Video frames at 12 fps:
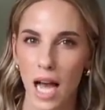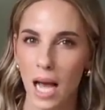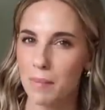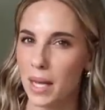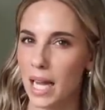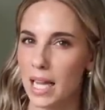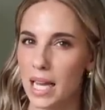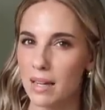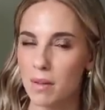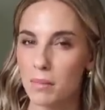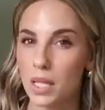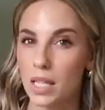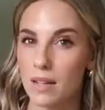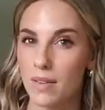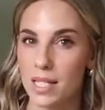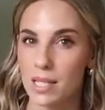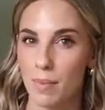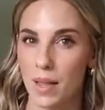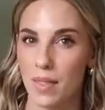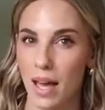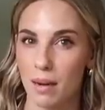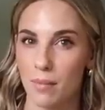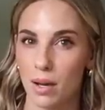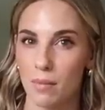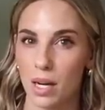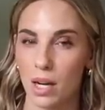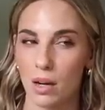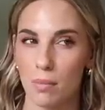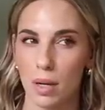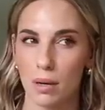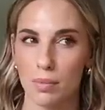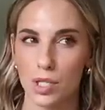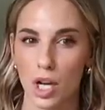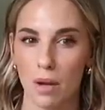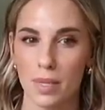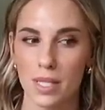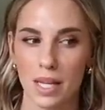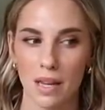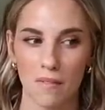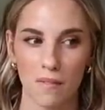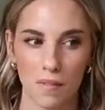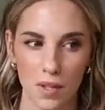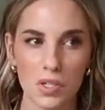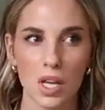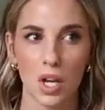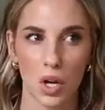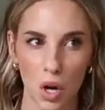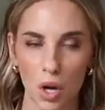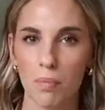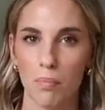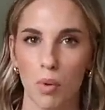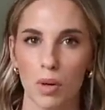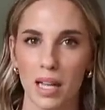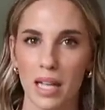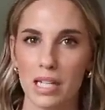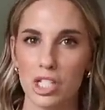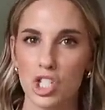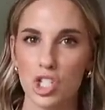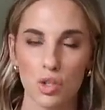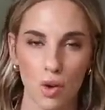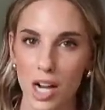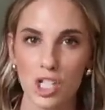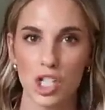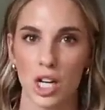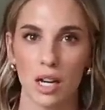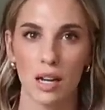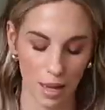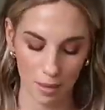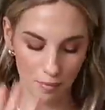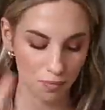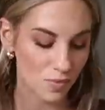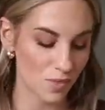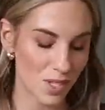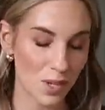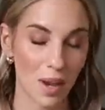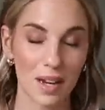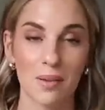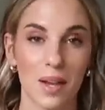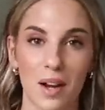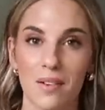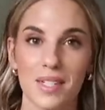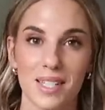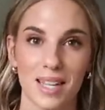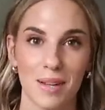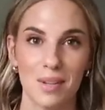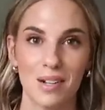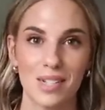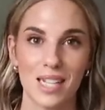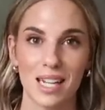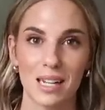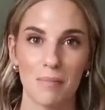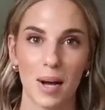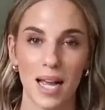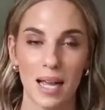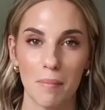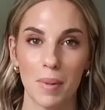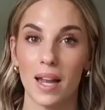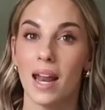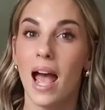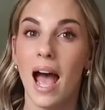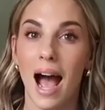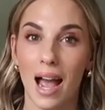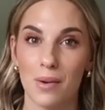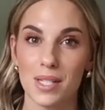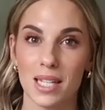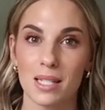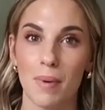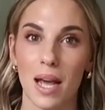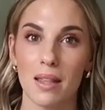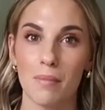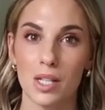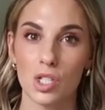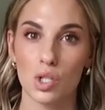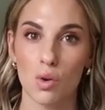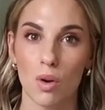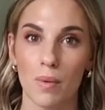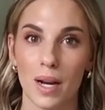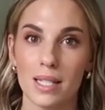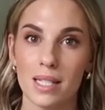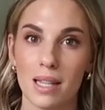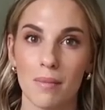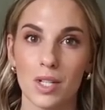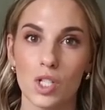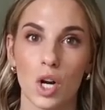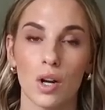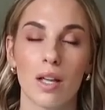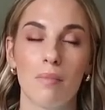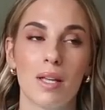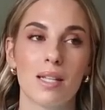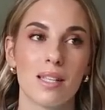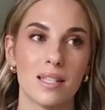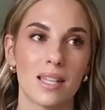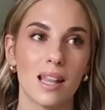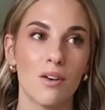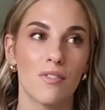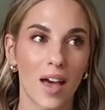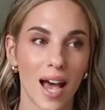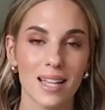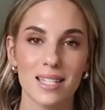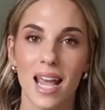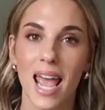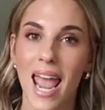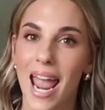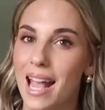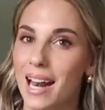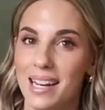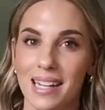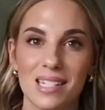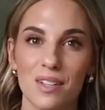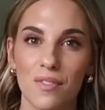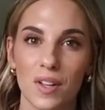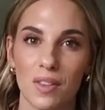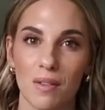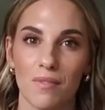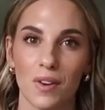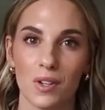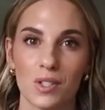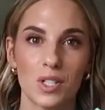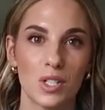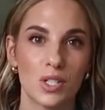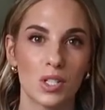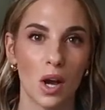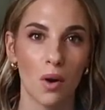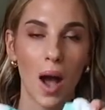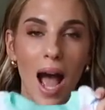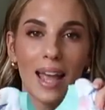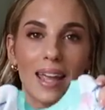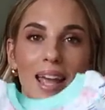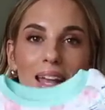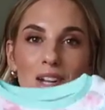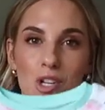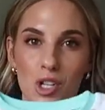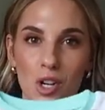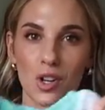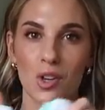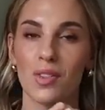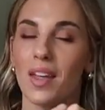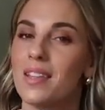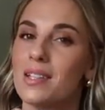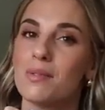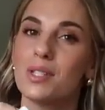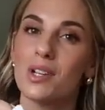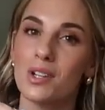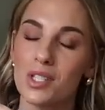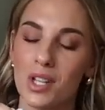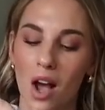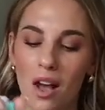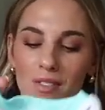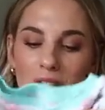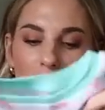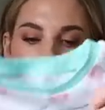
I'm like, I can't even believe I spent that amount of money on a pair of pajamas and it feels like cardboard, like it's scratchy. Um, so anyway, obviously I'm irritated by it, but I always like to buy them in store when I see them at Target because they sell out fast and I need to feel them first. So I can assure you that these ones are soft,